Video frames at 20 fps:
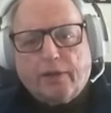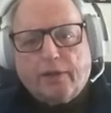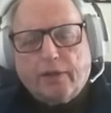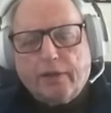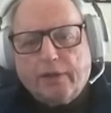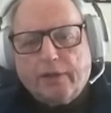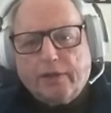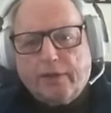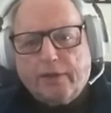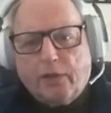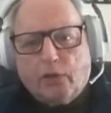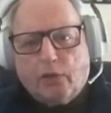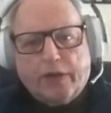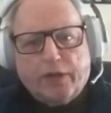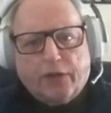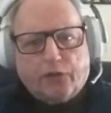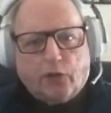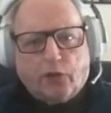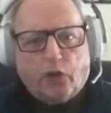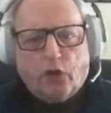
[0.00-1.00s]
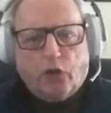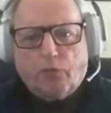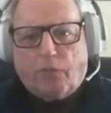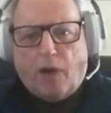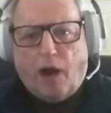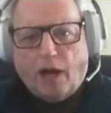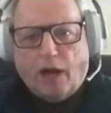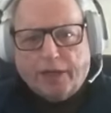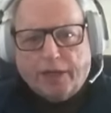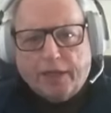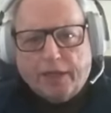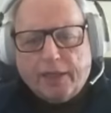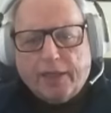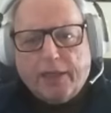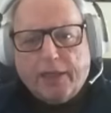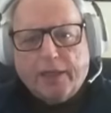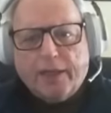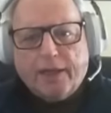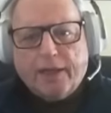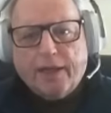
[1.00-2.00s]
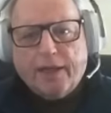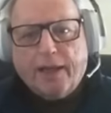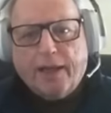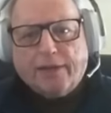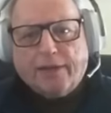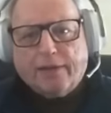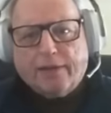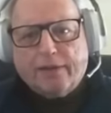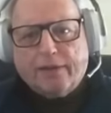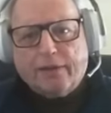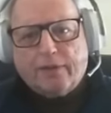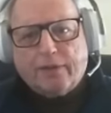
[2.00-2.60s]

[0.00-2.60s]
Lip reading: you know, his or her body and